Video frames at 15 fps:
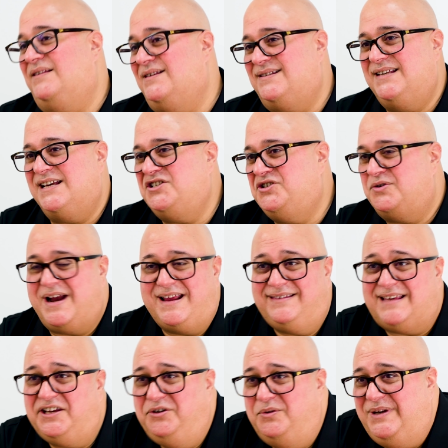The sixth trait
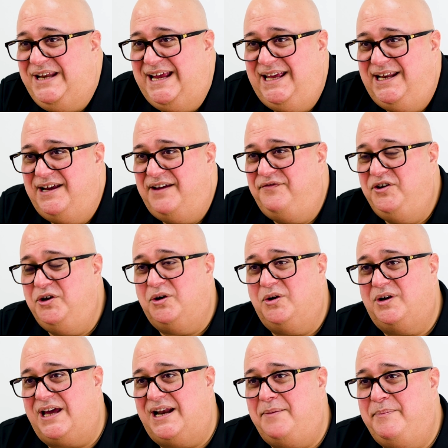that you need if
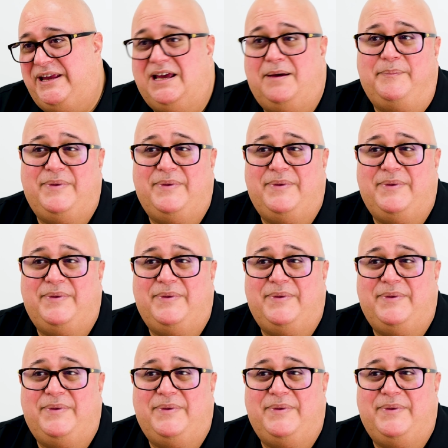you're gonna be a